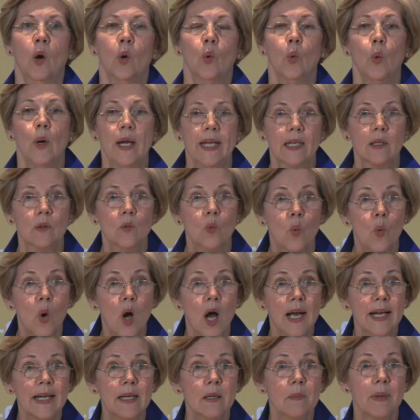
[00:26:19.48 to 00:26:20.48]
We can
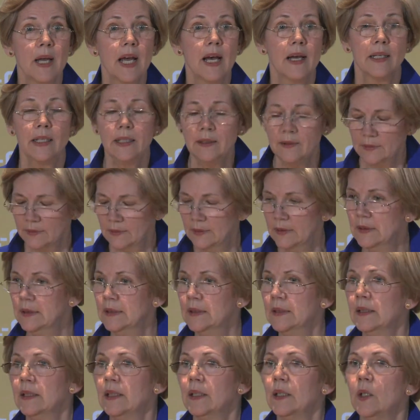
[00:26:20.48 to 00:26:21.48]
whine about it,
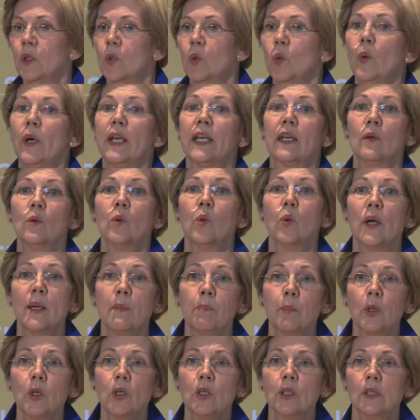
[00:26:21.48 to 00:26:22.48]
we can
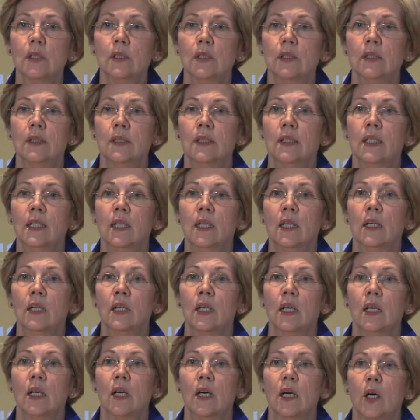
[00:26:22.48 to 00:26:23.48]
whimper,
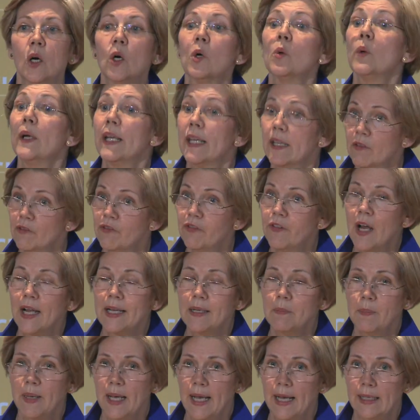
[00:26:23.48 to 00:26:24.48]
or we can
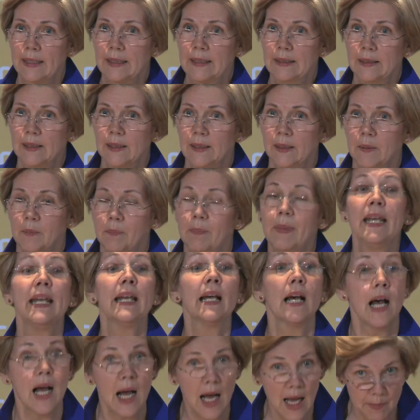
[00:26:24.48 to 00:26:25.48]
fight back. Me,
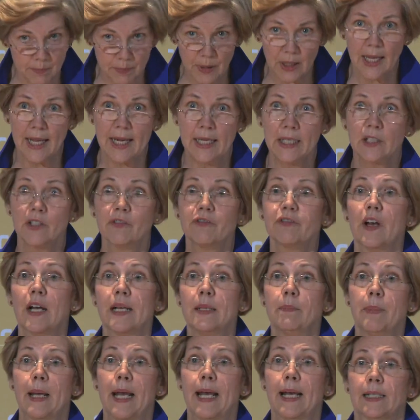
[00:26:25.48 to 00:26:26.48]
I'm planning to
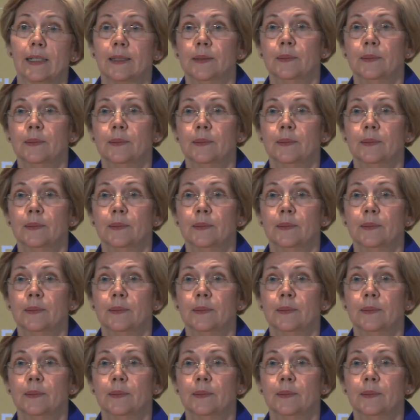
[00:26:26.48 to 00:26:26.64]
fight back.